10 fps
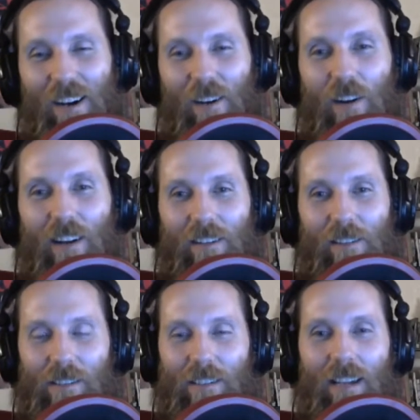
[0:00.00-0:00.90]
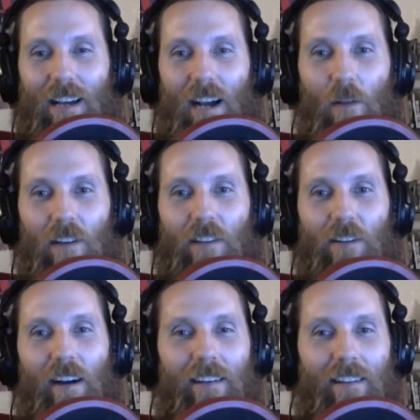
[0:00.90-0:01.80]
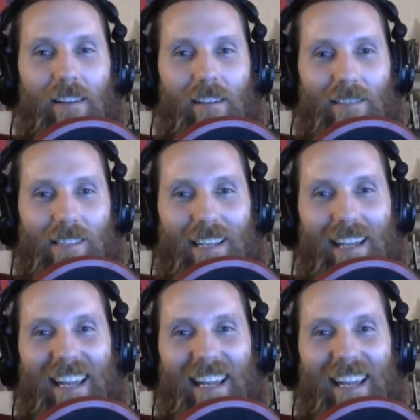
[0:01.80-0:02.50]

or knuckles i wanted ugandan knuckles in it